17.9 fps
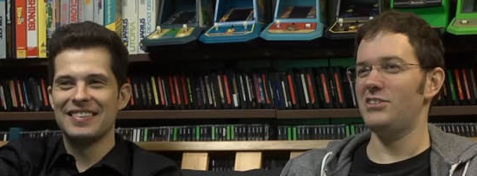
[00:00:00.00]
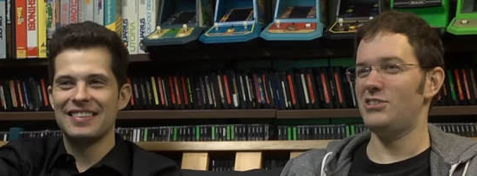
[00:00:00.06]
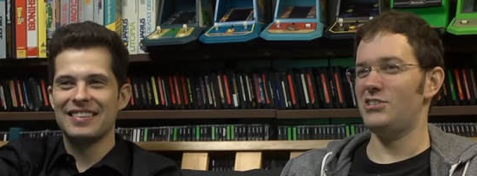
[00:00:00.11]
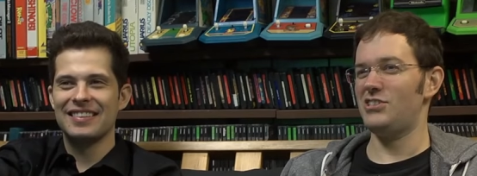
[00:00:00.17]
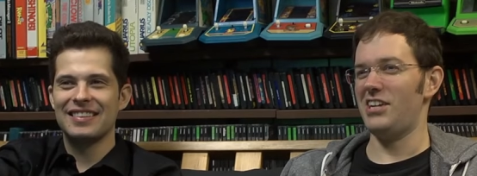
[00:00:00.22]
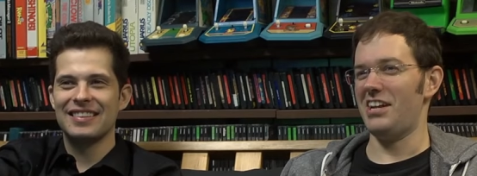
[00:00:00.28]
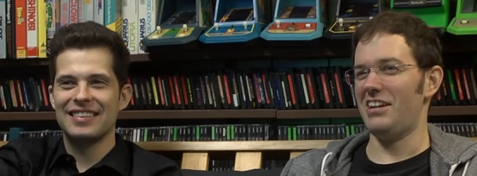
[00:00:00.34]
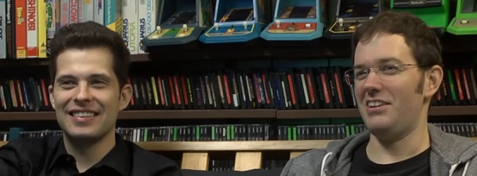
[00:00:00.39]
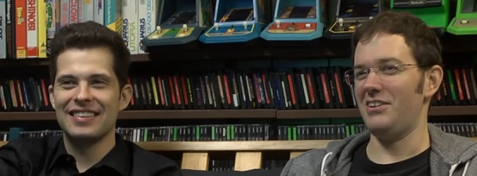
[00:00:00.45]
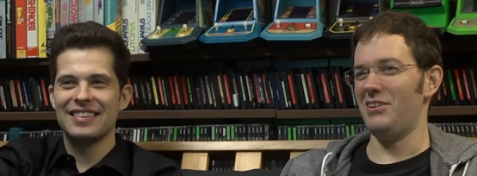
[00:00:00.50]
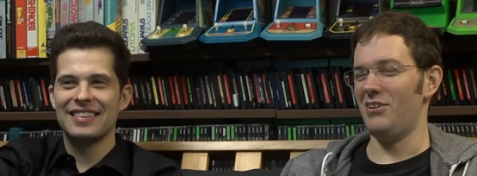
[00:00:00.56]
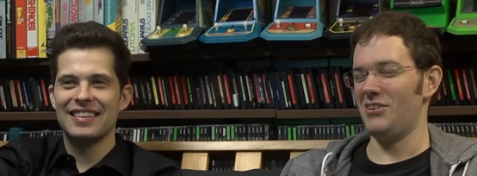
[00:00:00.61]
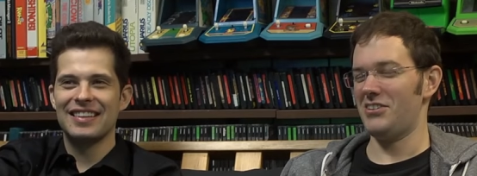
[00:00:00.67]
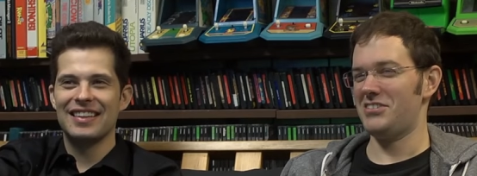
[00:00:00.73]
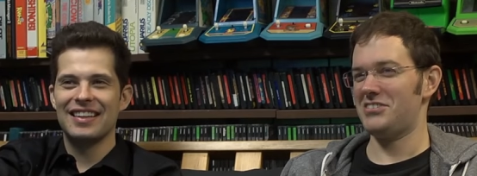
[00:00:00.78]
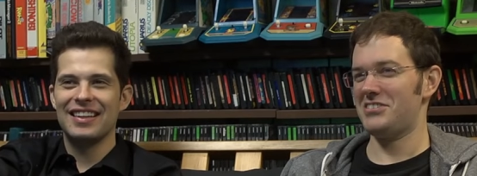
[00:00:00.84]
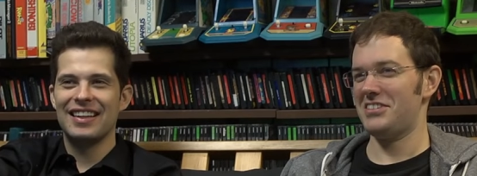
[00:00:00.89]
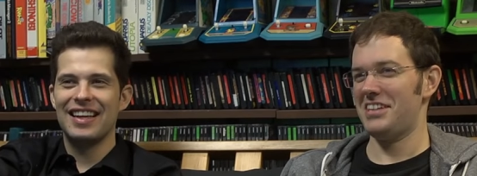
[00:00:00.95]
Speaker 1: shit
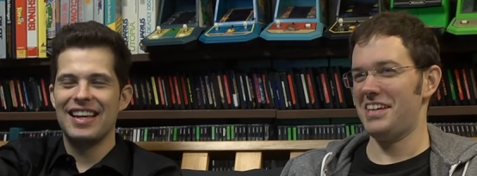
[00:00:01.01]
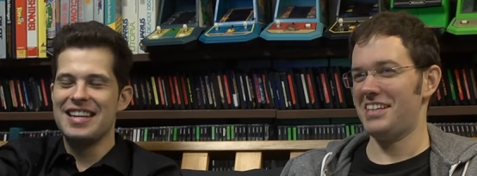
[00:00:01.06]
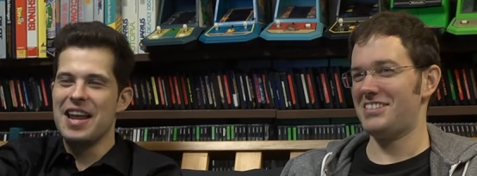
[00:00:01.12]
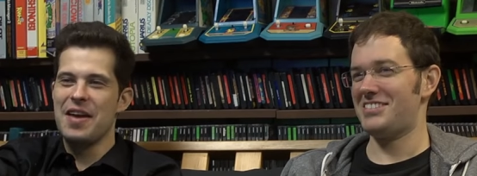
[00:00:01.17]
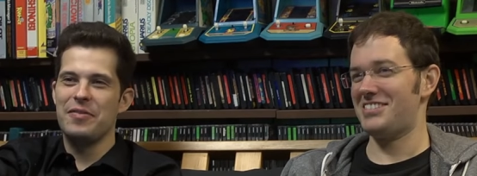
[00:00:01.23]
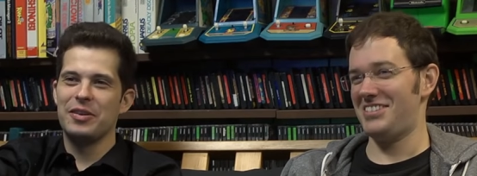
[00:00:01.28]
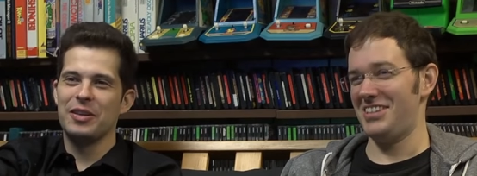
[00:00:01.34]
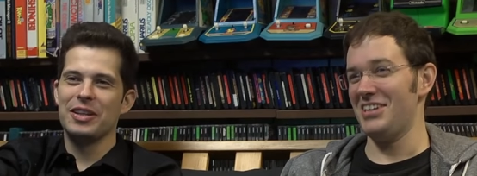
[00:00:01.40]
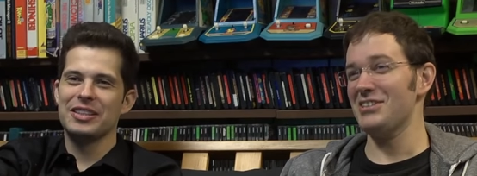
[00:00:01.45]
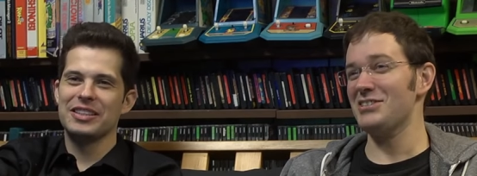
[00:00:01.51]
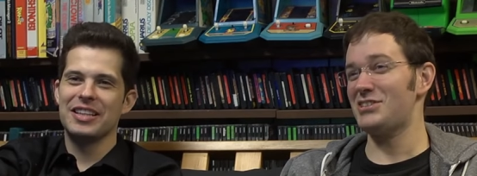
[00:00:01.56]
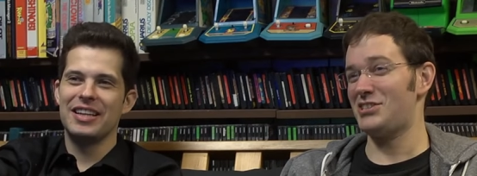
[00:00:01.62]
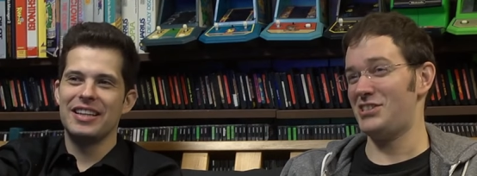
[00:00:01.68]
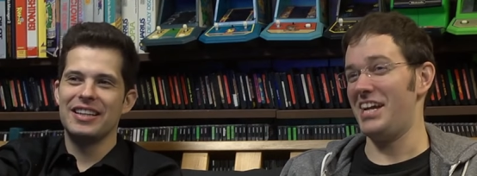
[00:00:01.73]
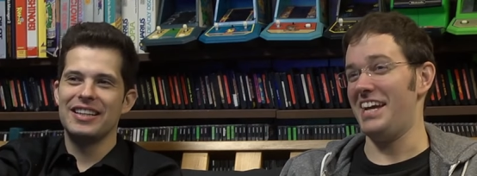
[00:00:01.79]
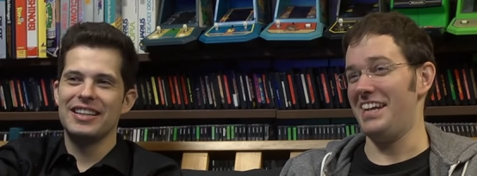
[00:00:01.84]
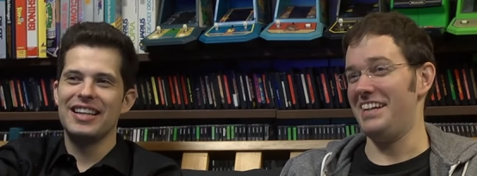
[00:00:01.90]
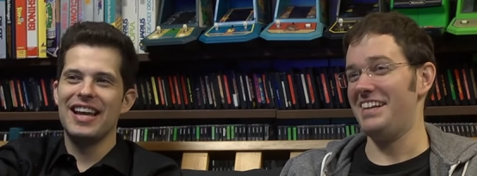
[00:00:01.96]
looks, it never still looks good.
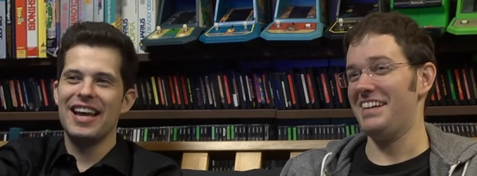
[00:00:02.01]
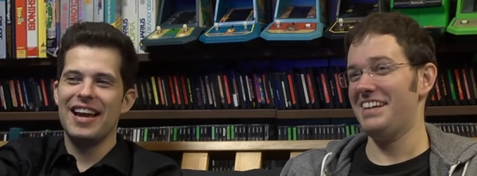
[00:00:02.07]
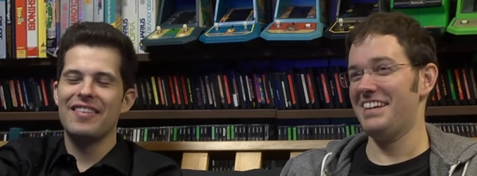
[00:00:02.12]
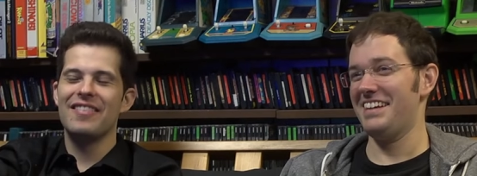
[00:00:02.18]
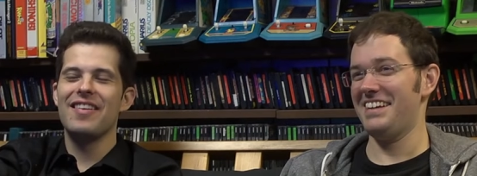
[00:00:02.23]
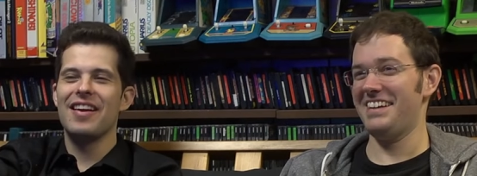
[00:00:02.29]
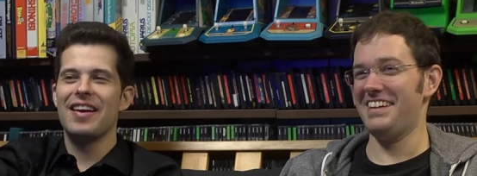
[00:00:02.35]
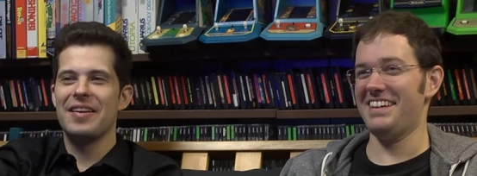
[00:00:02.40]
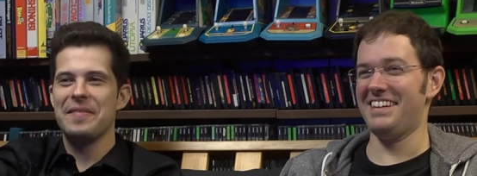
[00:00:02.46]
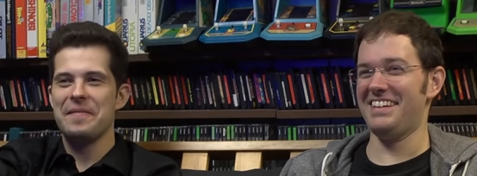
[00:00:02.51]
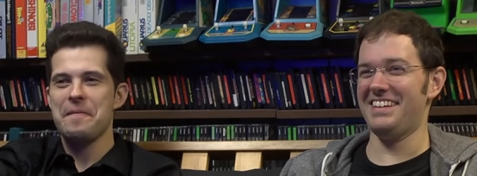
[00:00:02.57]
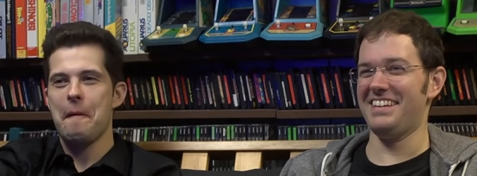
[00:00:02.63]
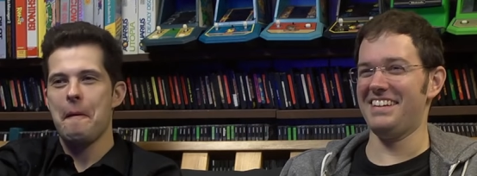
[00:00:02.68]
shit. Yeah, right.